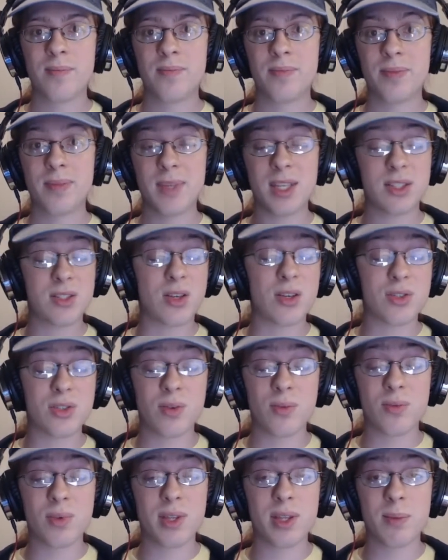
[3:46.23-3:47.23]
It's also
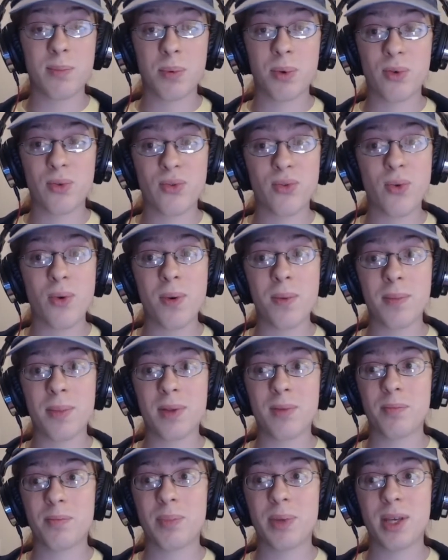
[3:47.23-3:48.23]
really
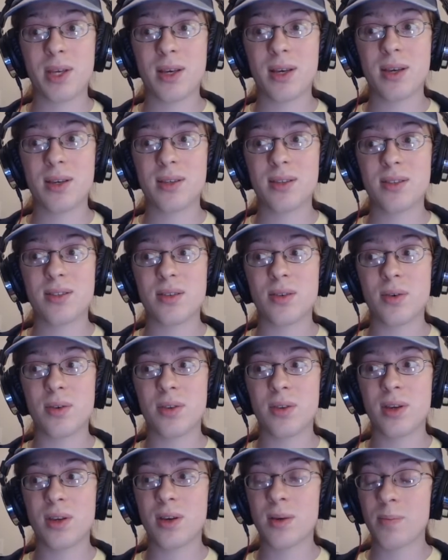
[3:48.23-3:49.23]
performant because
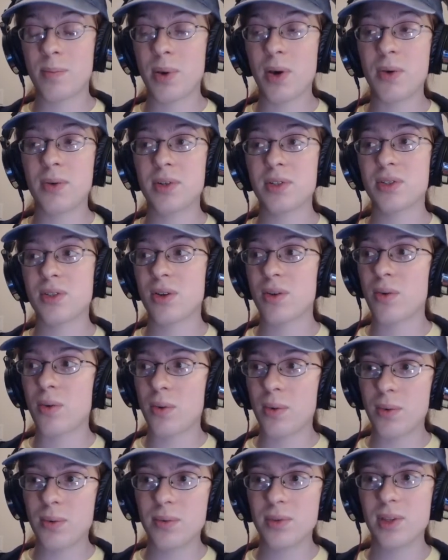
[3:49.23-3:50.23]
the components are
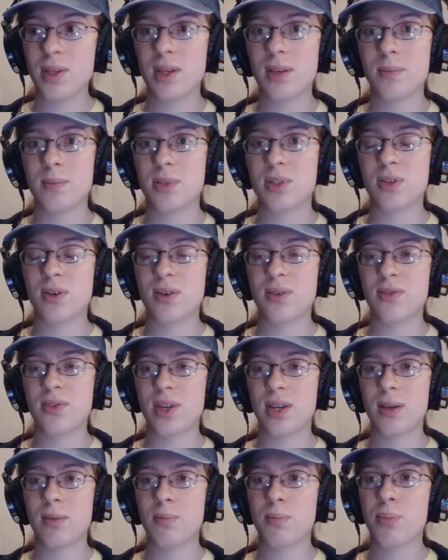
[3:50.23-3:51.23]
only
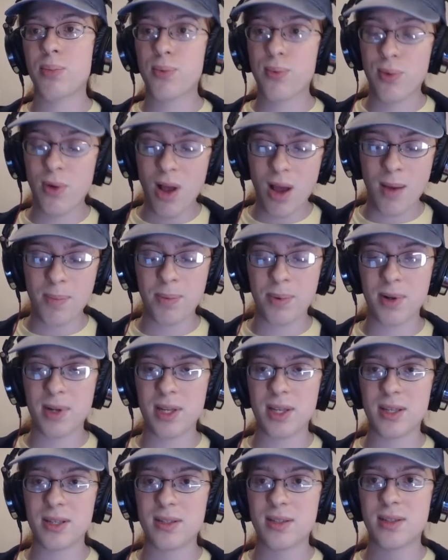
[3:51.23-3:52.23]
observing
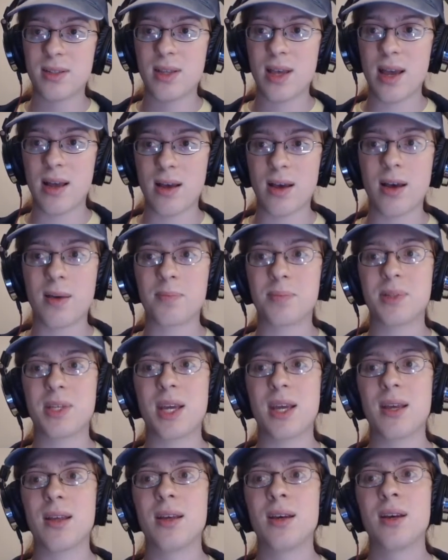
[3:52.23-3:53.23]
properties that
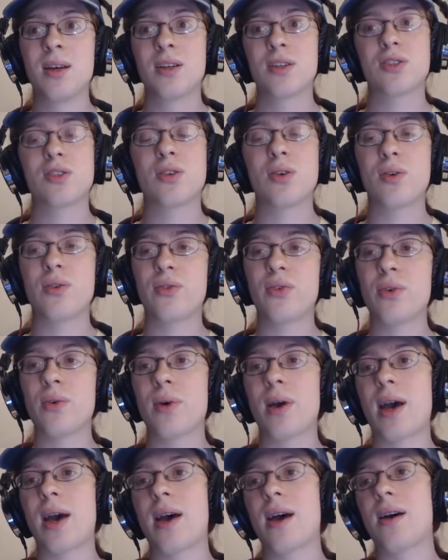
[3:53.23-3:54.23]
update. So if you
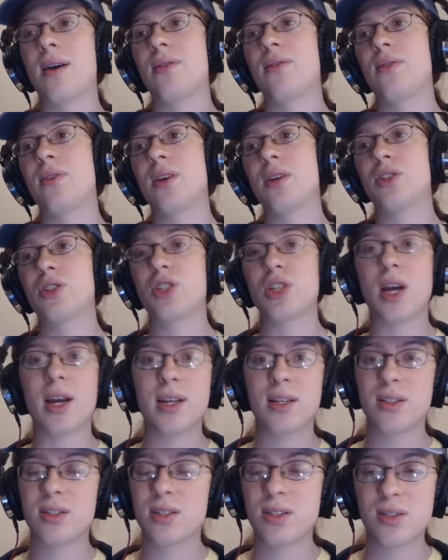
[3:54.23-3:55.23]
have a
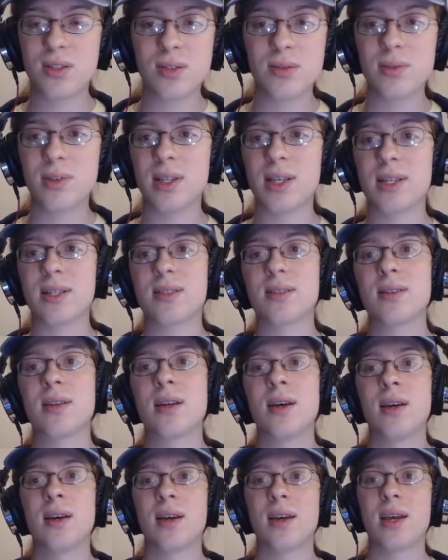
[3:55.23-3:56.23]
giant to-do list
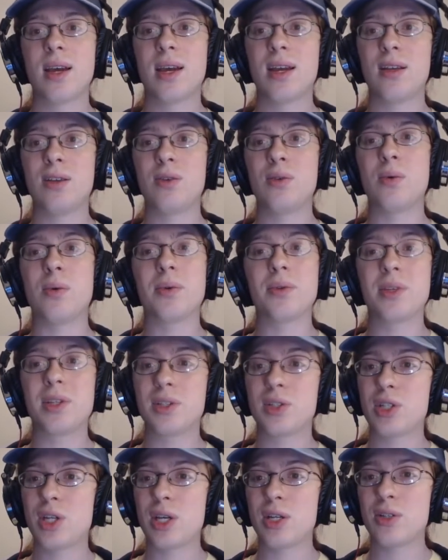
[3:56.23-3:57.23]
and you only
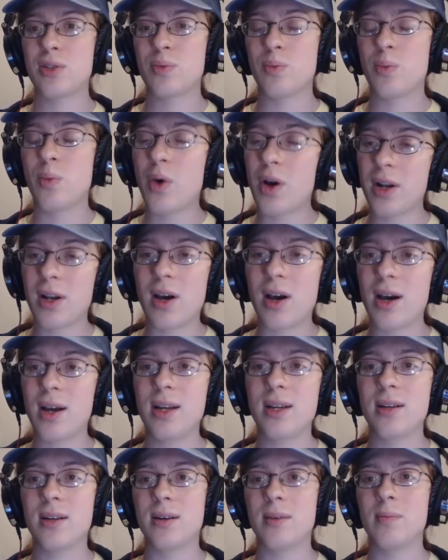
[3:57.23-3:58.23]
change one
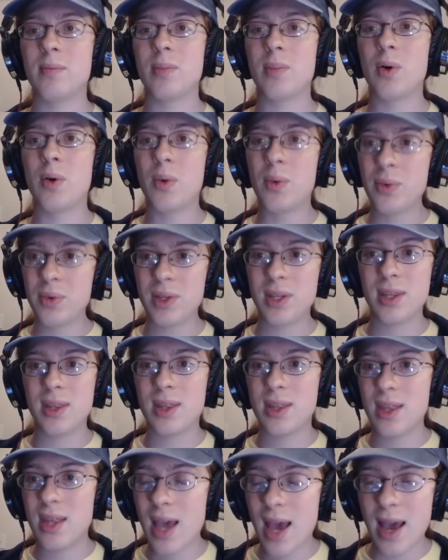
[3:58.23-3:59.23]
item, only
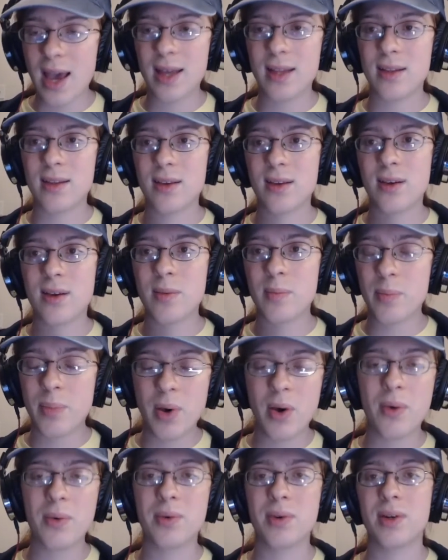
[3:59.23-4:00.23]
that
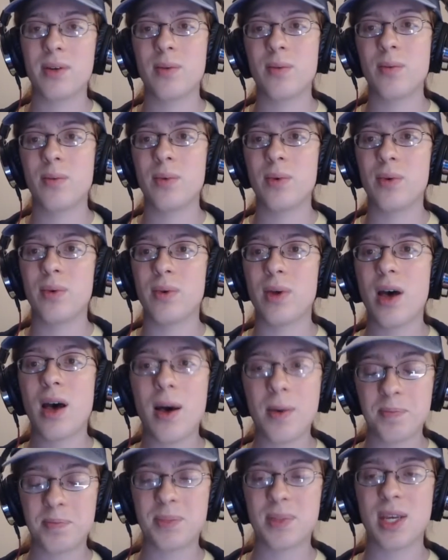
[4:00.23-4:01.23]
component will
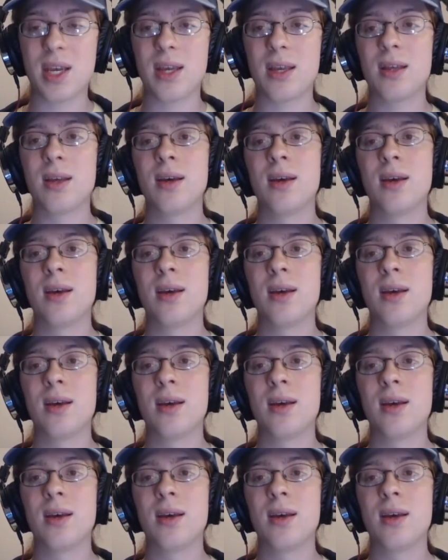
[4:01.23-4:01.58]
update.